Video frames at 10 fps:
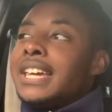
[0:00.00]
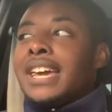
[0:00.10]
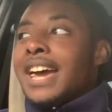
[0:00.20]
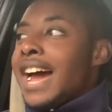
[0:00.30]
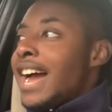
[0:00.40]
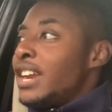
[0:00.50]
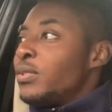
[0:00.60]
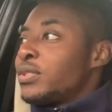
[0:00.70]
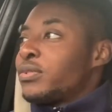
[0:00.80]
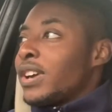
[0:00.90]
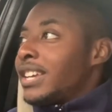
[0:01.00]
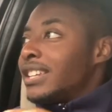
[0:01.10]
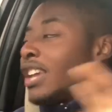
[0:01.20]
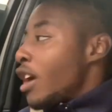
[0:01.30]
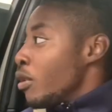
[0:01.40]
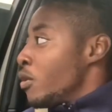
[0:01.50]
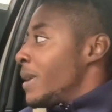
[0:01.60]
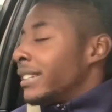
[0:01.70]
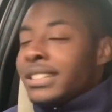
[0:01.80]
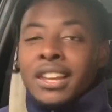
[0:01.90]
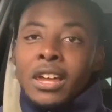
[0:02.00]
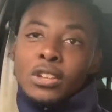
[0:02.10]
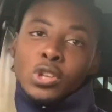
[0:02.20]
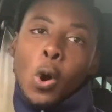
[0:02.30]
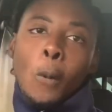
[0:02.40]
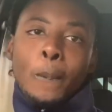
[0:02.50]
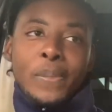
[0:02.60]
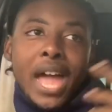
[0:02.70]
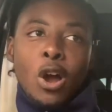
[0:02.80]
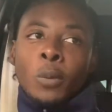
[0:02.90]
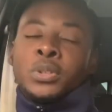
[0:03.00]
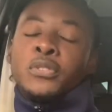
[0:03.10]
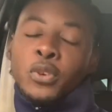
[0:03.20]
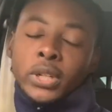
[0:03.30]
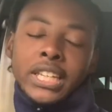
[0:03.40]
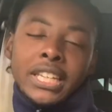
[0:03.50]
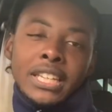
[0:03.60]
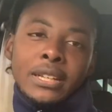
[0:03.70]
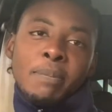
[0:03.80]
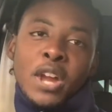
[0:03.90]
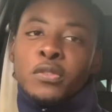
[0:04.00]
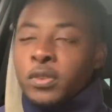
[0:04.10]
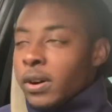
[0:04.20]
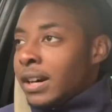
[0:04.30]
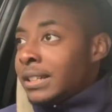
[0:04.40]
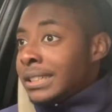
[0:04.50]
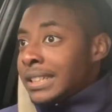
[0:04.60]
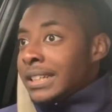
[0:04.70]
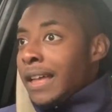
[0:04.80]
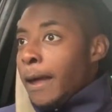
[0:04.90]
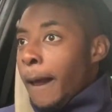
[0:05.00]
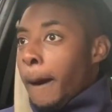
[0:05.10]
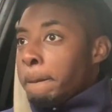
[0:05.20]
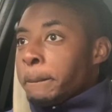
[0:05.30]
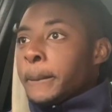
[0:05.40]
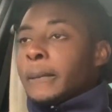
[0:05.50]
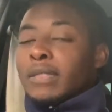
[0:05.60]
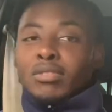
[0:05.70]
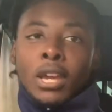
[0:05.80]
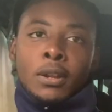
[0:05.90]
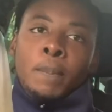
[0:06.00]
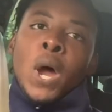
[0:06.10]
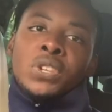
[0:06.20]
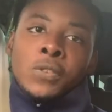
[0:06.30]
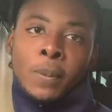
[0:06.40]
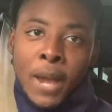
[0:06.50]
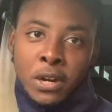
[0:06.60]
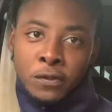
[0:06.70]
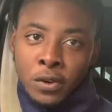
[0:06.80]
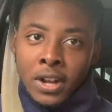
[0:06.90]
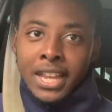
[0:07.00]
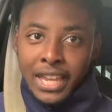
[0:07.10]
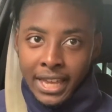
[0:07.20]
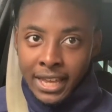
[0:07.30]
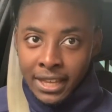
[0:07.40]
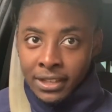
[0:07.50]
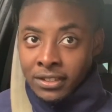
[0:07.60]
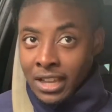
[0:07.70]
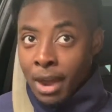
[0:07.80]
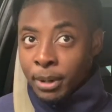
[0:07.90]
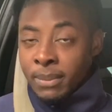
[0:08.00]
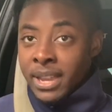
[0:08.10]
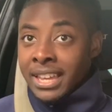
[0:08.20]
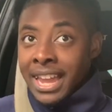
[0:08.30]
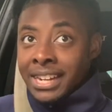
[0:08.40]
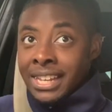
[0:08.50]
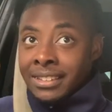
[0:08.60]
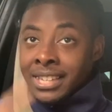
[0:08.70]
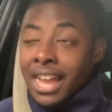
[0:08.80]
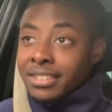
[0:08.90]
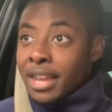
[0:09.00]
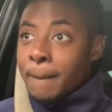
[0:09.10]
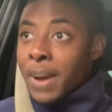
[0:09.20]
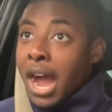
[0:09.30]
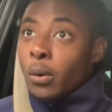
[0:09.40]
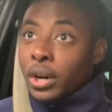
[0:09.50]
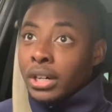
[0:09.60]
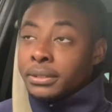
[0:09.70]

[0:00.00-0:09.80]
and it was fucking terrible, man. So I opted for the panel filter. The perks of the panel filter is I'm going to be getting the exact same power